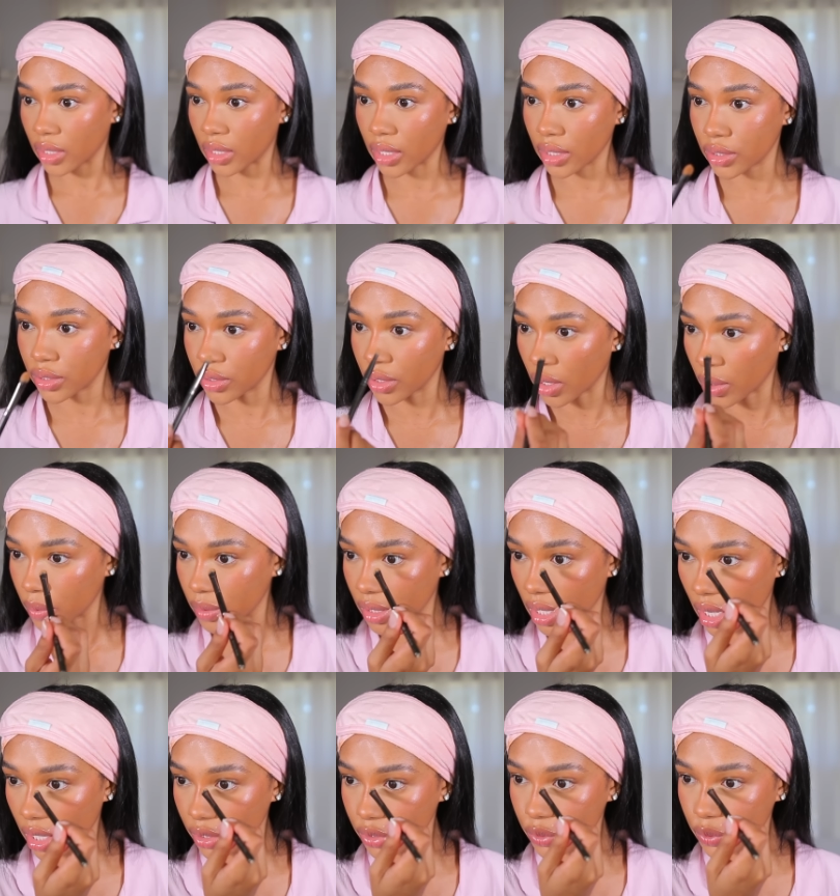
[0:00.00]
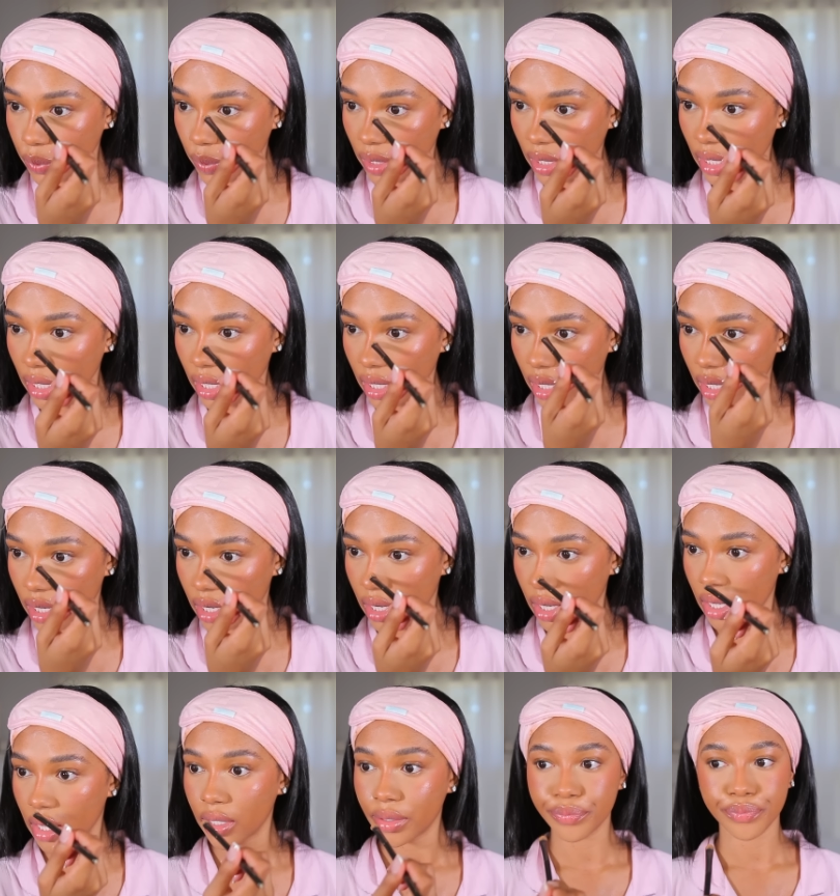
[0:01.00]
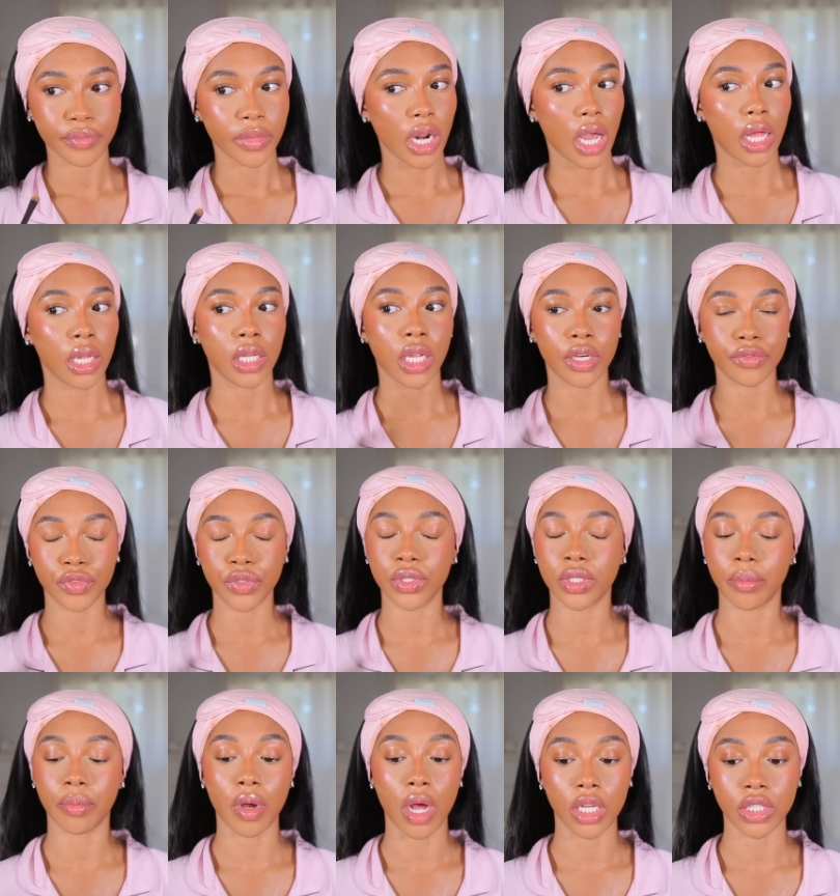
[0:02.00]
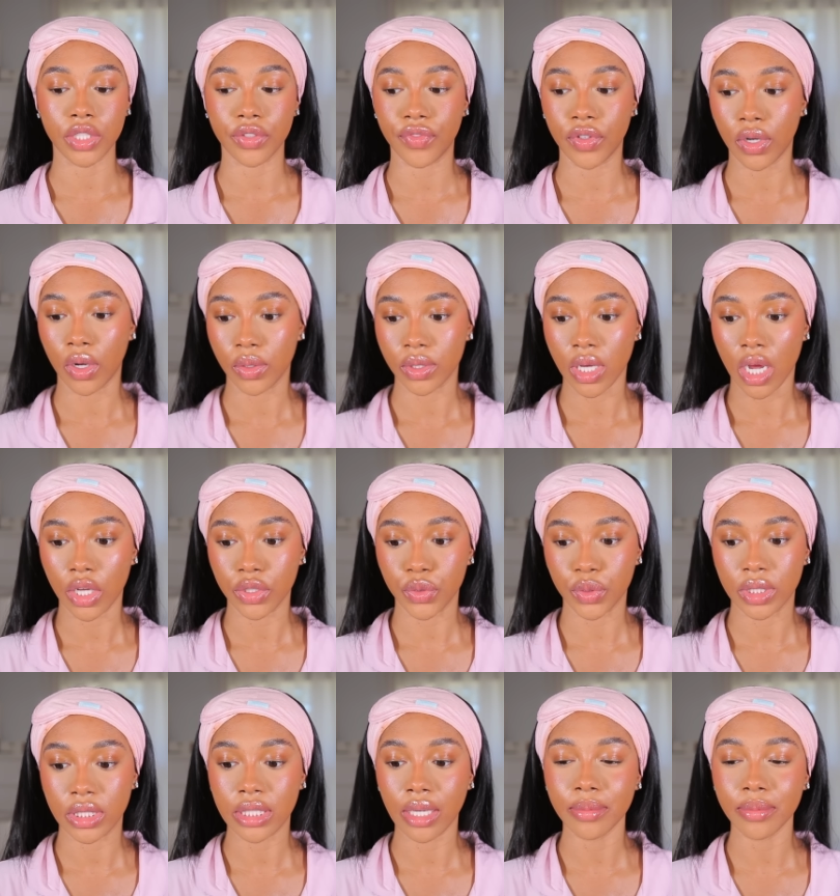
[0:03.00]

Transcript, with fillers: This nose contour I love using bronzer for nose contour.